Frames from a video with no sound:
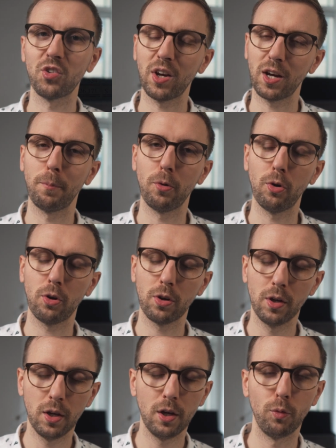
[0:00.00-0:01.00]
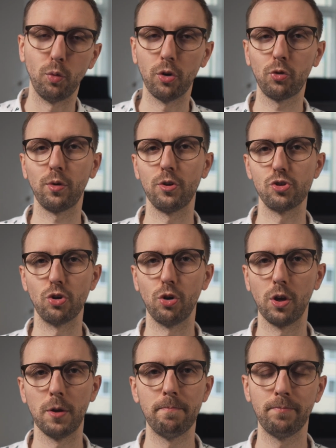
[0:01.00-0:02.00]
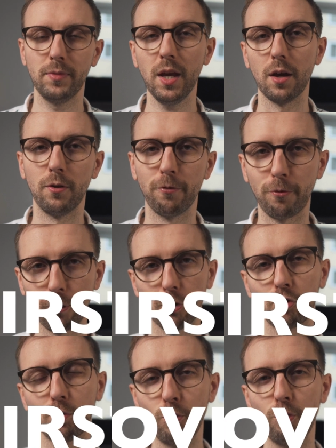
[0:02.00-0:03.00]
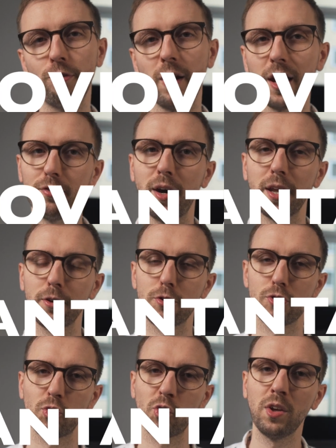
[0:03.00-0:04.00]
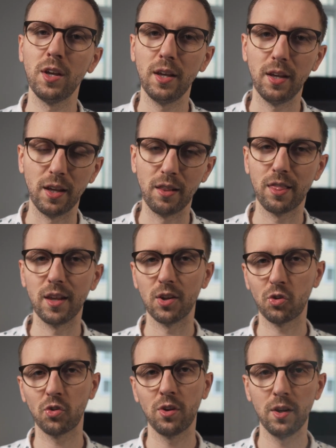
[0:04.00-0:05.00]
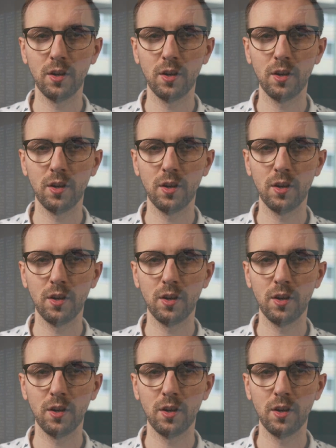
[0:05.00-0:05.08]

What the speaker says: Zuckerberg wants to enjoy first mover advantages in this